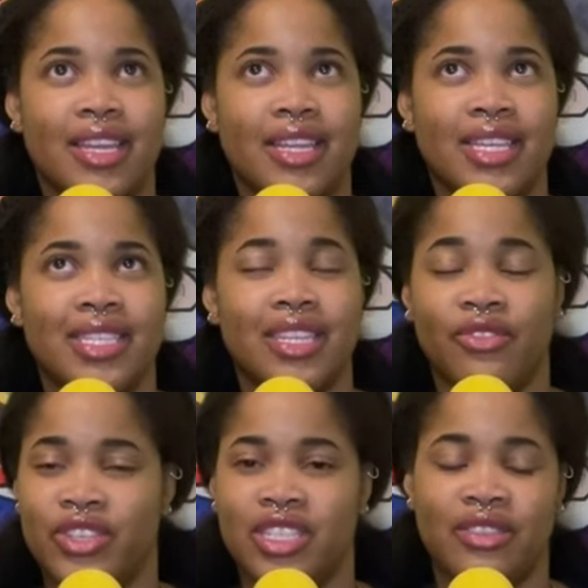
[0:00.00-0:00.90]
it
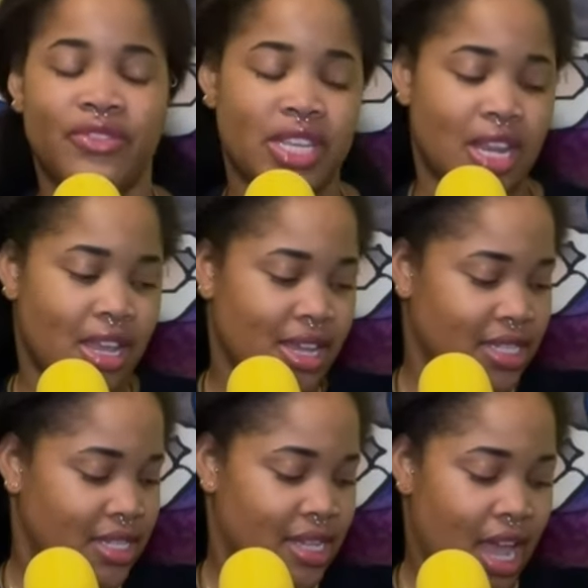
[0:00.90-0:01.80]
is officially
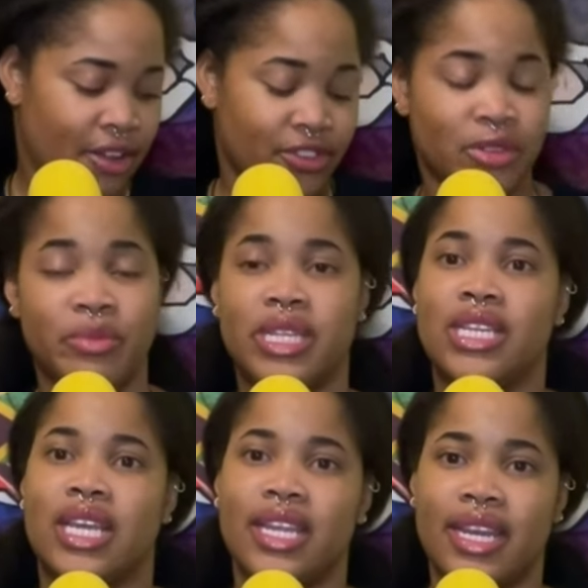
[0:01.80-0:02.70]
v-day because it's after
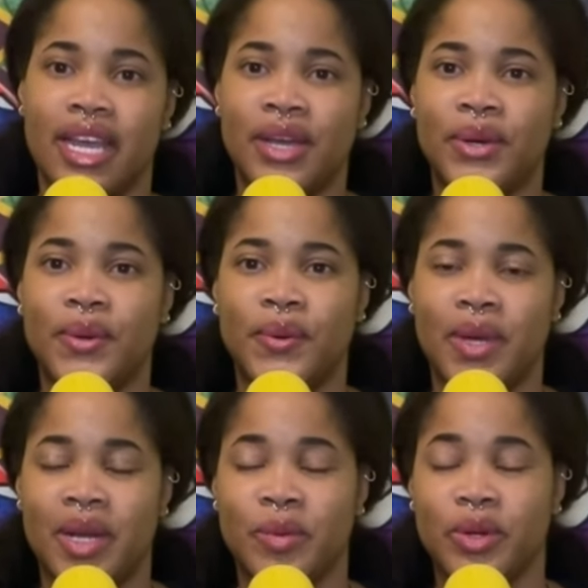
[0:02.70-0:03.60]
midnight
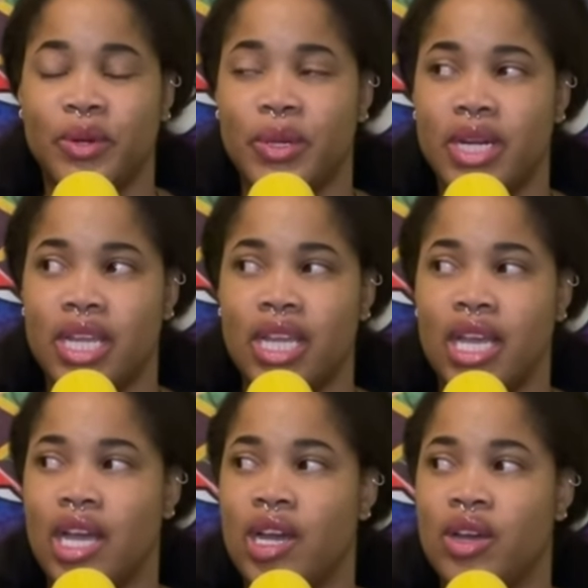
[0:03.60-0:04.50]
now while i'm
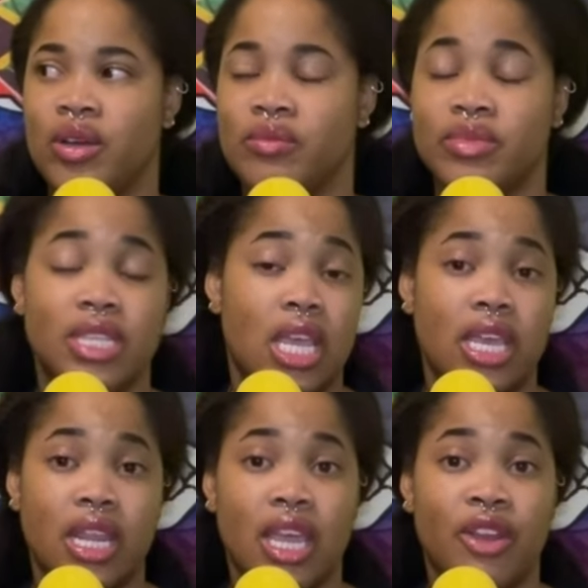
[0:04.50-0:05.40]
recording um
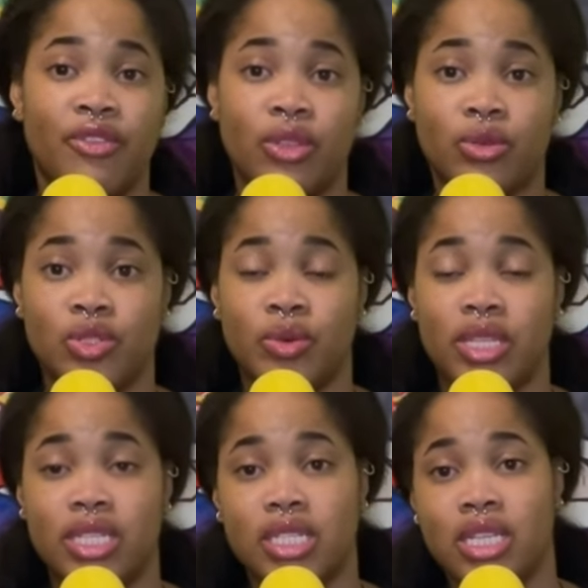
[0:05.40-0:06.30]
saying it again for
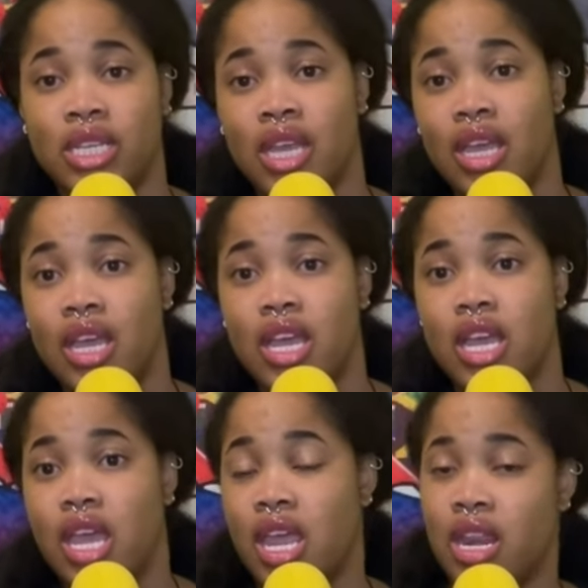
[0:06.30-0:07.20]
those who are listening
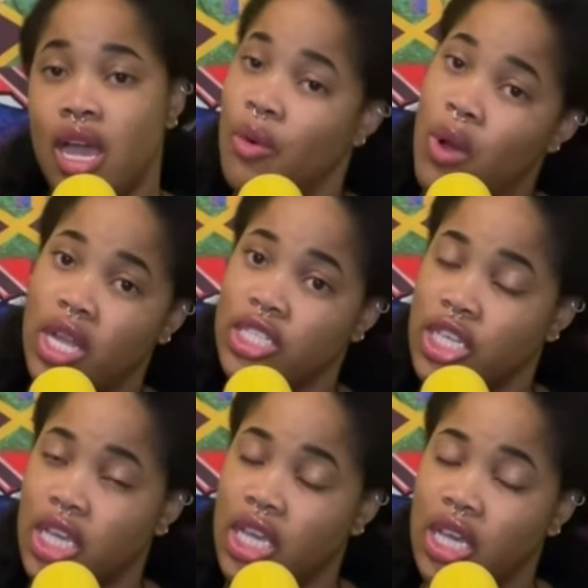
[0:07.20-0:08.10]
and not
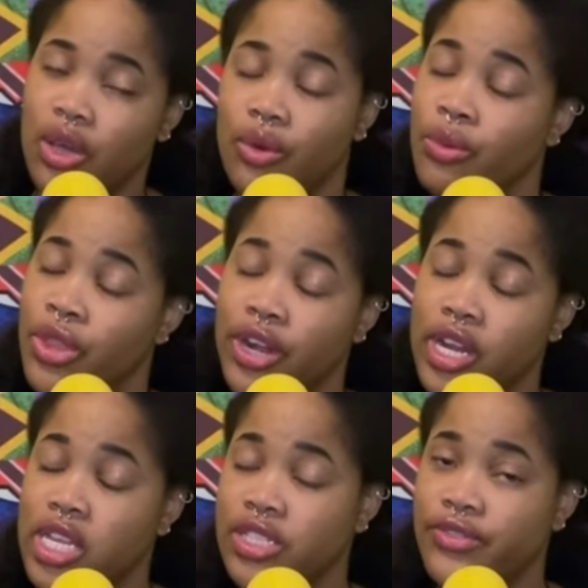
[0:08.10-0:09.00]
watching
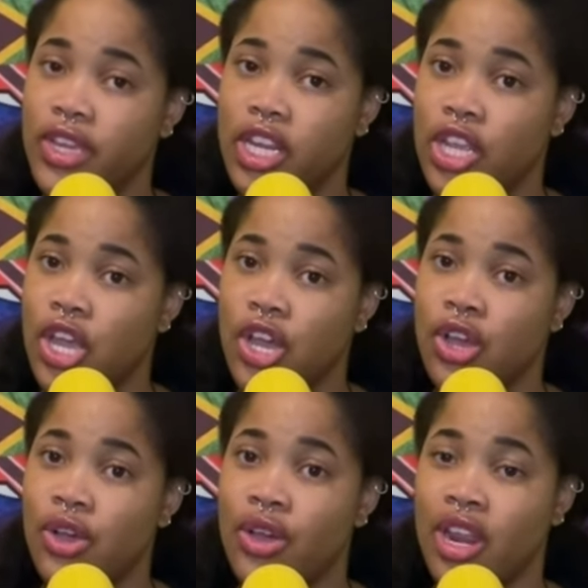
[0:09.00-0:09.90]
there is
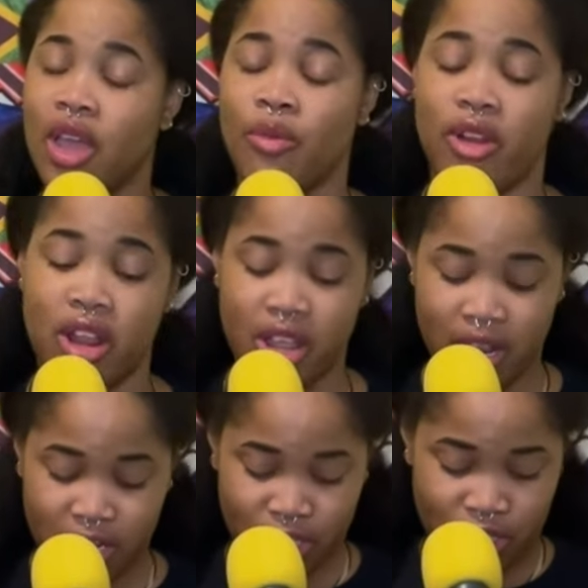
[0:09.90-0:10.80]
video and i'm
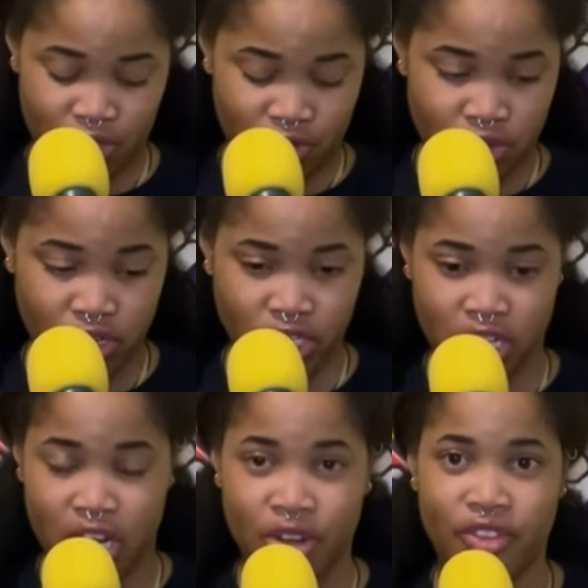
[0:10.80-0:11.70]
wearing this cute
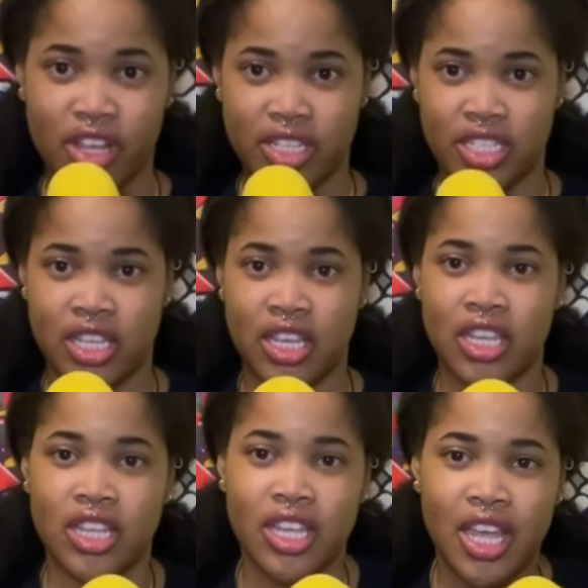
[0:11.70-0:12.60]
little shirt i don't know if y'all can
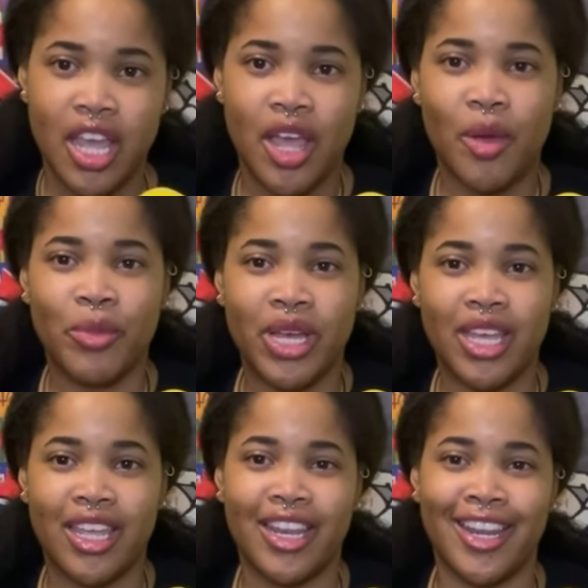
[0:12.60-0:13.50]
see it
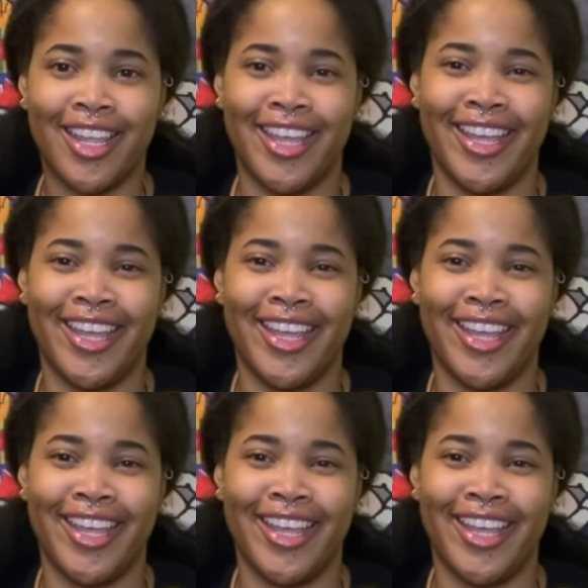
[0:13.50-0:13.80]
but